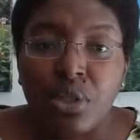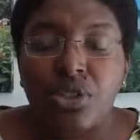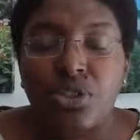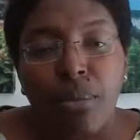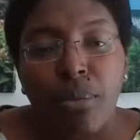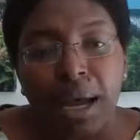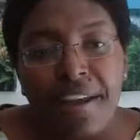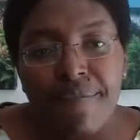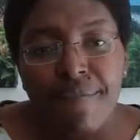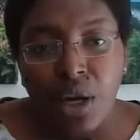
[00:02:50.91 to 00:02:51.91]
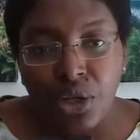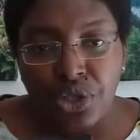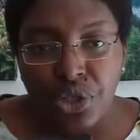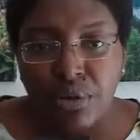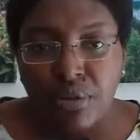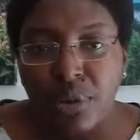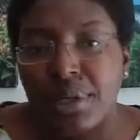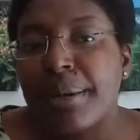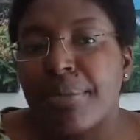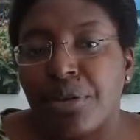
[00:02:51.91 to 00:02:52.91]
So my functional
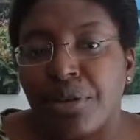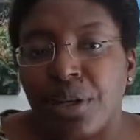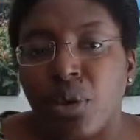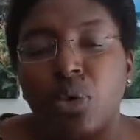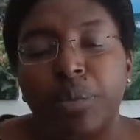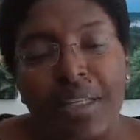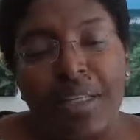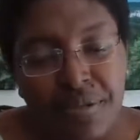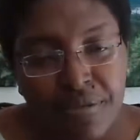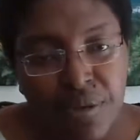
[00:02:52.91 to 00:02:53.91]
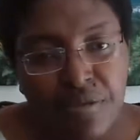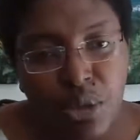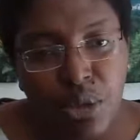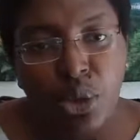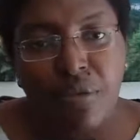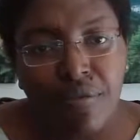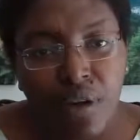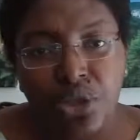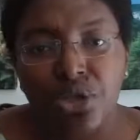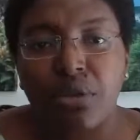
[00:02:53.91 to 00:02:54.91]
vocabulary will be different from your
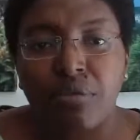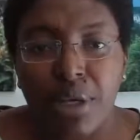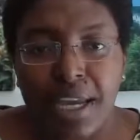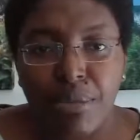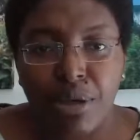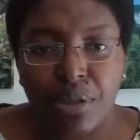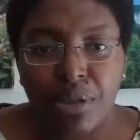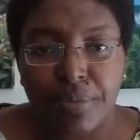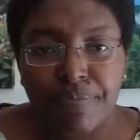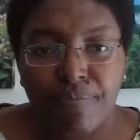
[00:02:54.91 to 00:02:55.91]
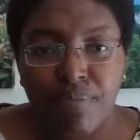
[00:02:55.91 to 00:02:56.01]
functional vocabulary.